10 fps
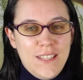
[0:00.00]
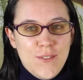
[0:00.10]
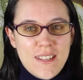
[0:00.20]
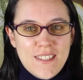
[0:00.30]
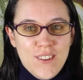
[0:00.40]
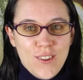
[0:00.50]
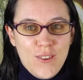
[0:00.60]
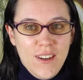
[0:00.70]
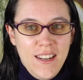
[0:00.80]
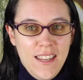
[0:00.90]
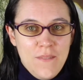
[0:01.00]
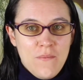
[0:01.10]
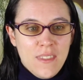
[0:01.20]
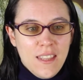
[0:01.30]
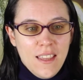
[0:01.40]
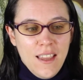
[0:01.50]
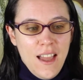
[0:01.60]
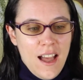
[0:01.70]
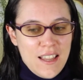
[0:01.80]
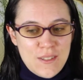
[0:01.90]
It was not really
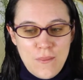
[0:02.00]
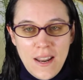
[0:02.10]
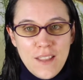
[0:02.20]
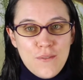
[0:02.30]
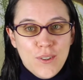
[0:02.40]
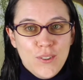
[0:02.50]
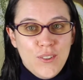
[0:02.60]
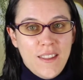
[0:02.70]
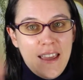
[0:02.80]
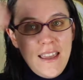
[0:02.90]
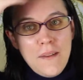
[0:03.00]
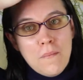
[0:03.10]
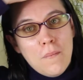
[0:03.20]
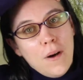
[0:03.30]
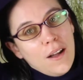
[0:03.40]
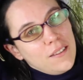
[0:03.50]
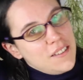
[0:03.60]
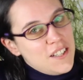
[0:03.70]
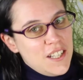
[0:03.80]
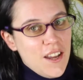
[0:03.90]
as a plan for today,
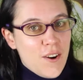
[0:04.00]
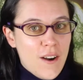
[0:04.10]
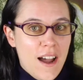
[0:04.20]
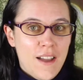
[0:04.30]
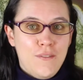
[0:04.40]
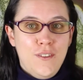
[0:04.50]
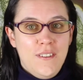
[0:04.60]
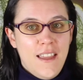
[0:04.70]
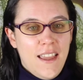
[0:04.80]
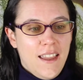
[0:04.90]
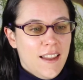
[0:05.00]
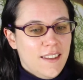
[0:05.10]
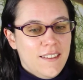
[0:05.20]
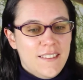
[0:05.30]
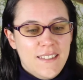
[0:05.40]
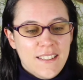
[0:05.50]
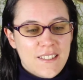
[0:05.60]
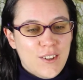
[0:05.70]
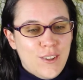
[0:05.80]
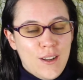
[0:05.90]
but she arrived today and
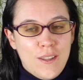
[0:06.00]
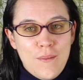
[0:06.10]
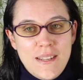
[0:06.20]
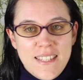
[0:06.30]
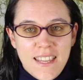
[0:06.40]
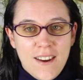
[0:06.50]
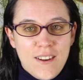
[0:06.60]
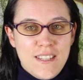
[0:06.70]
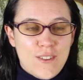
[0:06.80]
things got a little bit scary.